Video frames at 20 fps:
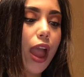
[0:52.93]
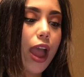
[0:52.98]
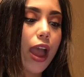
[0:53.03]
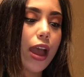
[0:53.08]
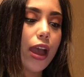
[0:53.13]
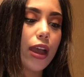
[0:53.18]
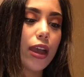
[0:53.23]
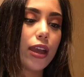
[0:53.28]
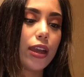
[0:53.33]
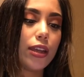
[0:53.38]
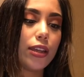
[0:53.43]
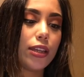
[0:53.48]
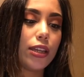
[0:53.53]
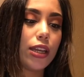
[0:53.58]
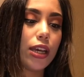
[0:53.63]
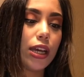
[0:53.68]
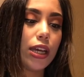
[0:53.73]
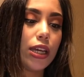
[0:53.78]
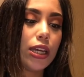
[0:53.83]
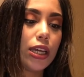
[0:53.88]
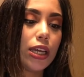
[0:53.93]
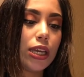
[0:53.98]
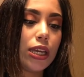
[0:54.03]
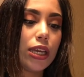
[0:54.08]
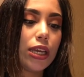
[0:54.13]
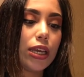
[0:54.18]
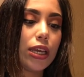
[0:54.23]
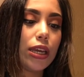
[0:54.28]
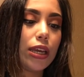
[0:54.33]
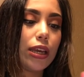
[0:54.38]
And uh,
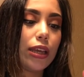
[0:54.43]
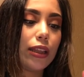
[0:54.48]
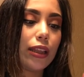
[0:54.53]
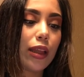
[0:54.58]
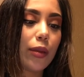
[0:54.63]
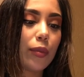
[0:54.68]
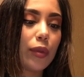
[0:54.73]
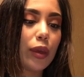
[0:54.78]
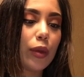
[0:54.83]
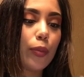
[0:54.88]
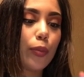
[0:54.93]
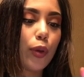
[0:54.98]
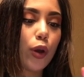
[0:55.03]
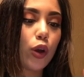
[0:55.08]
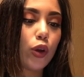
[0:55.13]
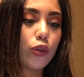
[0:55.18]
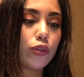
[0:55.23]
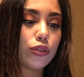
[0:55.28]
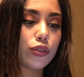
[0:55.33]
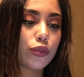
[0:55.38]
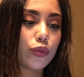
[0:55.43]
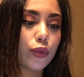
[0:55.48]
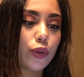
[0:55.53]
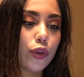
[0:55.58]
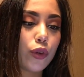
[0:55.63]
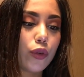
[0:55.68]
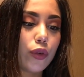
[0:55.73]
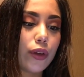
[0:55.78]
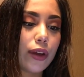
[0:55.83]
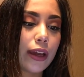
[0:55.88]
let me post
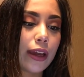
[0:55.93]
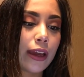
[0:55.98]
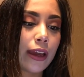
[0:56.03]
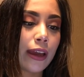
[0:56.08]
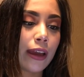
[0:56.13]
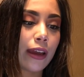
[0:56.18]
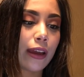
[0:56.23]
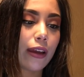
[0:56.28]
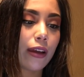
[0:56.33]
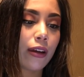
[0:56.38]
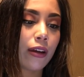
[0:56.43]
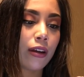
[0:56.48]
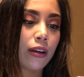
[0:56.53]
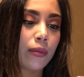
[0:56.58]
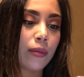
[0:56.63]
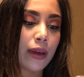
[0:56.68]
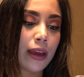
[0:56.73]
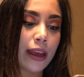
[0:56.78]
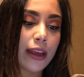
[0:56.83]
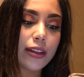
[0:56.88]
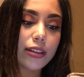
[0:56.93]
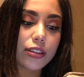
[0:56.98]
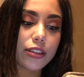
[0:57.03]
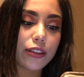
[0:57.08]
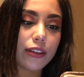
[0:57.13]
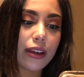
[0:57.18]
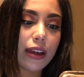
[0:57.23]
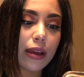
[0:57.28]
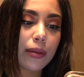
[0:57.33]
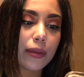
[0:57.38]
real quick on my
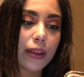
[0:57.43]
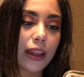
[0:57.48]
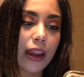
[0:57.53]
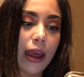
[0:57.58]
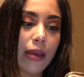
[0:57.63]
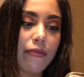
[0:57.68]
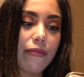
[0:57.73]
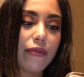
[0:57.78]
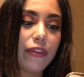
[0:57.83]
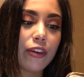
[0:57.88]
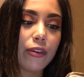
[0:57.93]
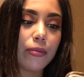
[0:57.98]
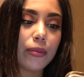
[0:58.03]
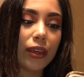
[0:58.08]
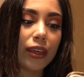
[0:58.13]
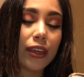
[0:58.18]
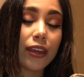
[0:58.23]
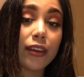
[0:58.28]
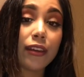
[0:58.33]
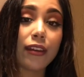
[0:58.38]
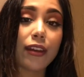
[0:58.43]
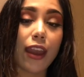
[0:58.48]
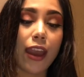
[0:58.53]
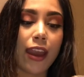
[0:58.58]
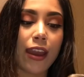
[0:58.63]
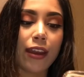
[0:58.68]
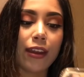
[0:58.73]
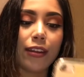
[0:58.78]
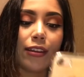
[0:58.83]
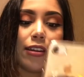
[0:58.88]
Instagram that I'm filming
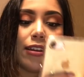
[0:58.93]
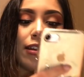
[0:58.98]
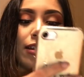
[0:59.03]
and